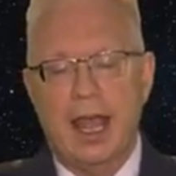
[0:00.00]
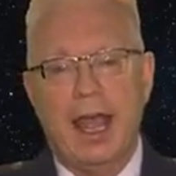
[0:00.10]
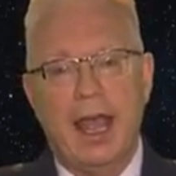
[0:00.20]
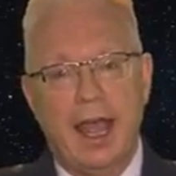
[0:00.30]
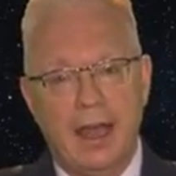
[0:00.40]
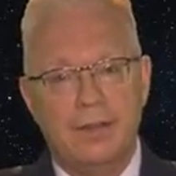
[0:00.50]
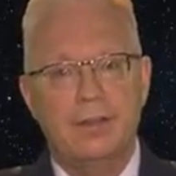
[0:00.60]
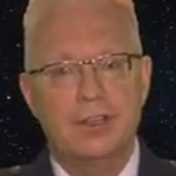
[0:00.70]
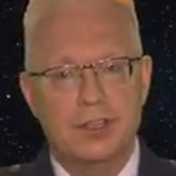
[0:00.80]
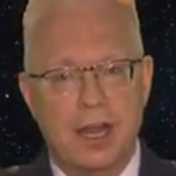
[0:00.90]
and
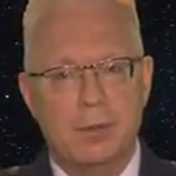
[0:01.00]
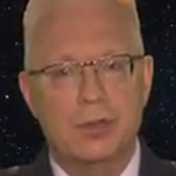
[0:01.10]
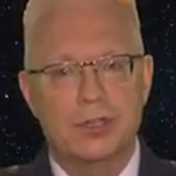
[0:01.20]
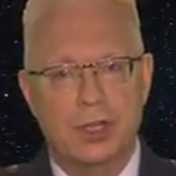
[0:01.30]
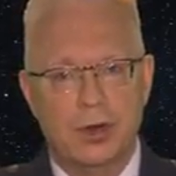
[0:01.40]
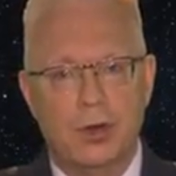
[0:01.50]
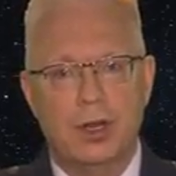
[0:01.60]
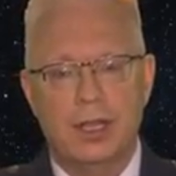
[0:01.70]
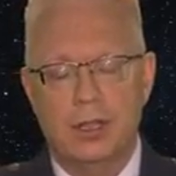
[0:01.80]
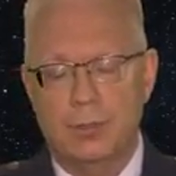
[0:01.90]
the
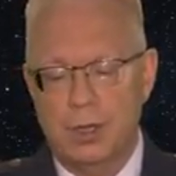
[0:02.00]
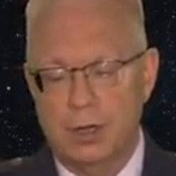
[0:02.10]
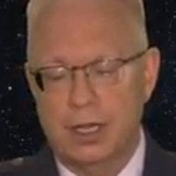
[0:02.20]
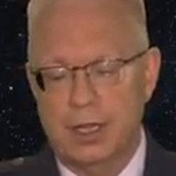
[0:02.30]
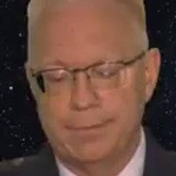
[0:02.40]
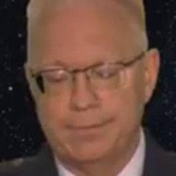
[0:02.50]
cybersecurity community.